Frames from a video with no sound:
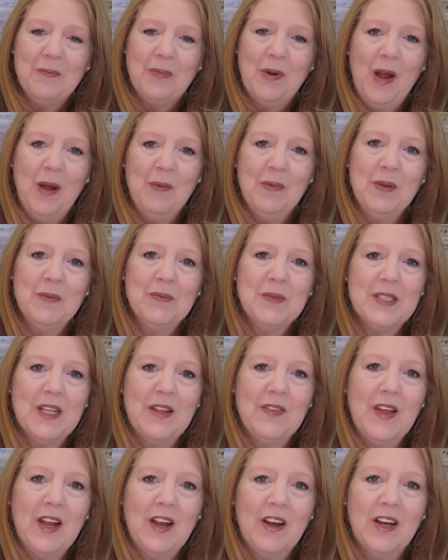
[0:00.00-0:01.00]
problems
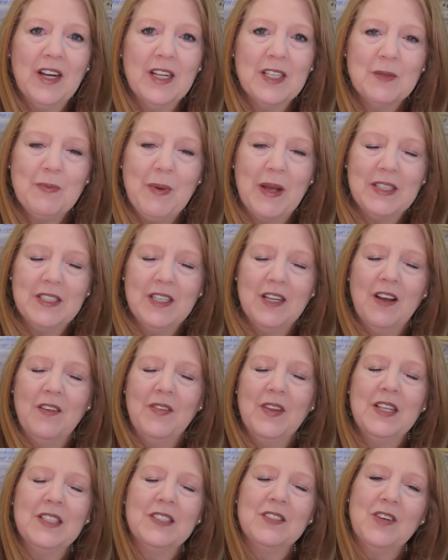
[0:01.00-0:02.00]
that they are expecting
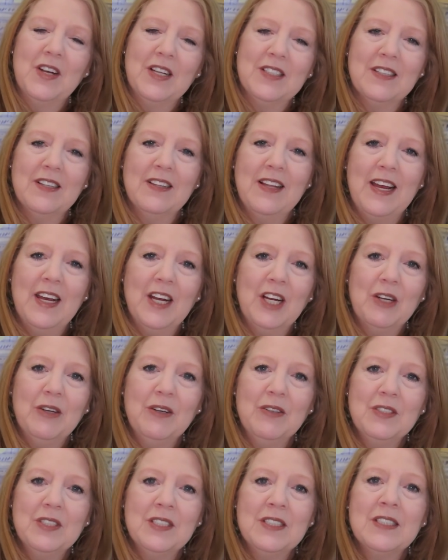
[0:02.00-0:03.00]
on these transatlantic
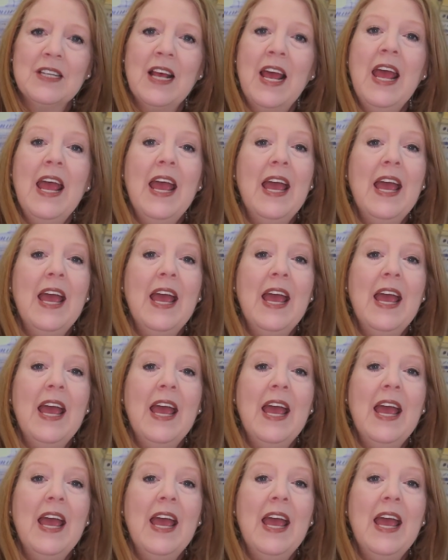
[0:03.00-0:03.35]
cruises,